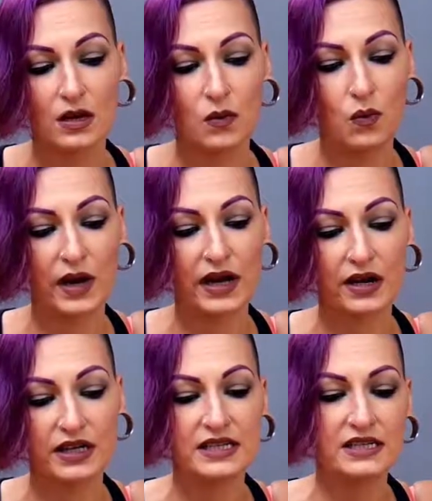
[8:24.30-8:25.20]

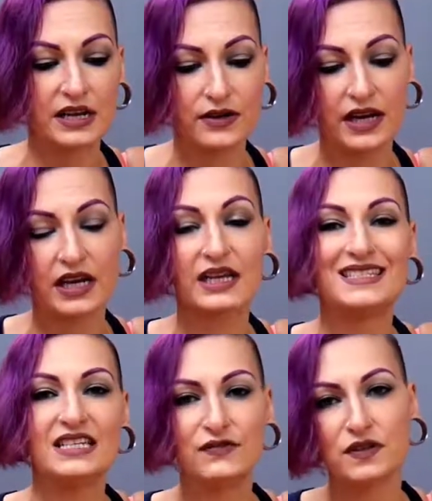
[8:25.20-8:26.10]
where he's narrating a
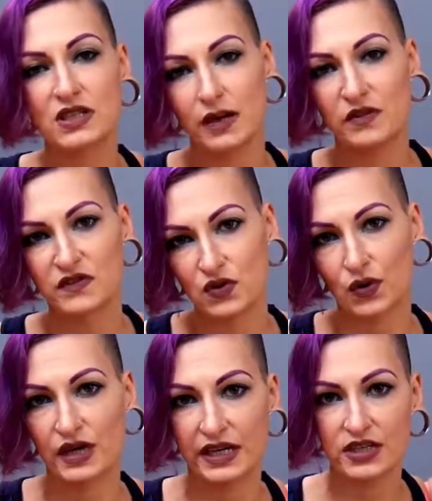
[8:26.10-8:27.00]
different type of
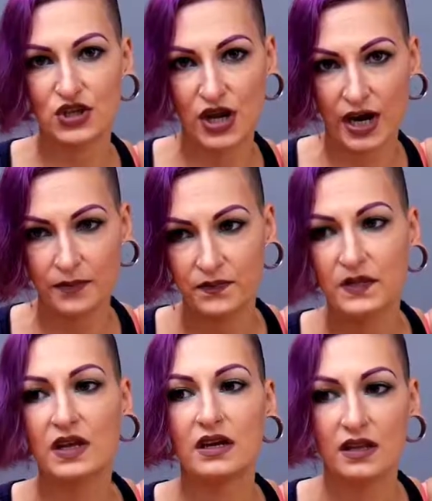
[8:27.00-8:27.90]
story each time.
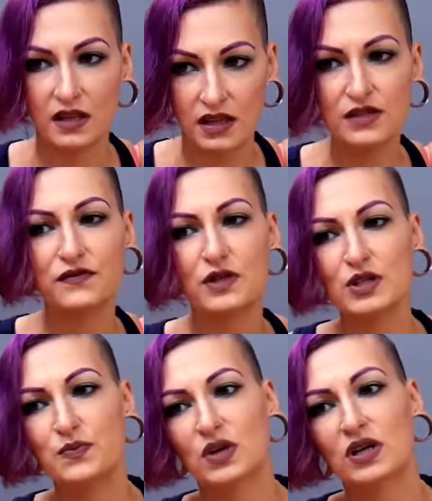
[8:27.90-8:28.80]
This
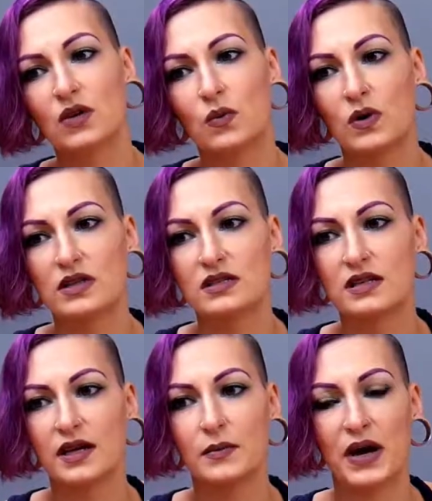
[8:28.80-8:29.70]
first book was
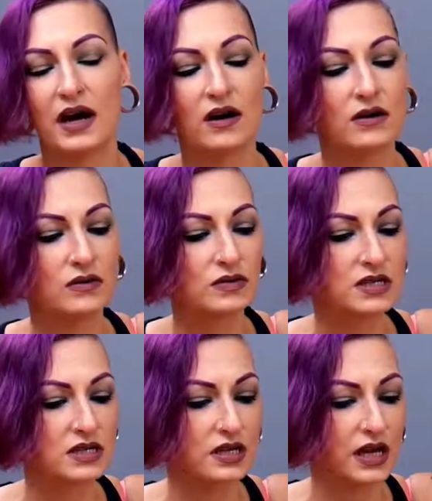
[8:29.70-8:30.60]

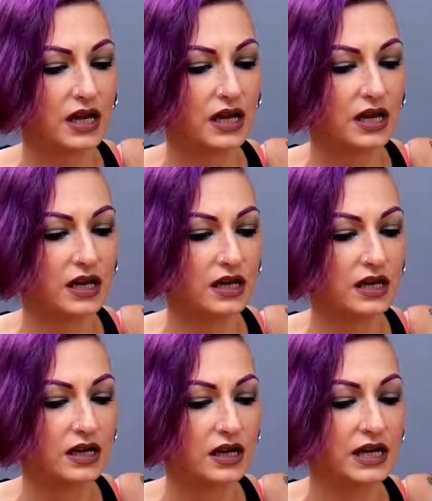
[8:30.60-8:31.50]
about
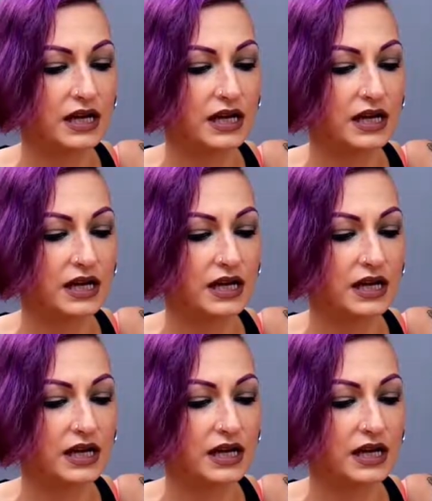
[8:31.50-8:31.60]
a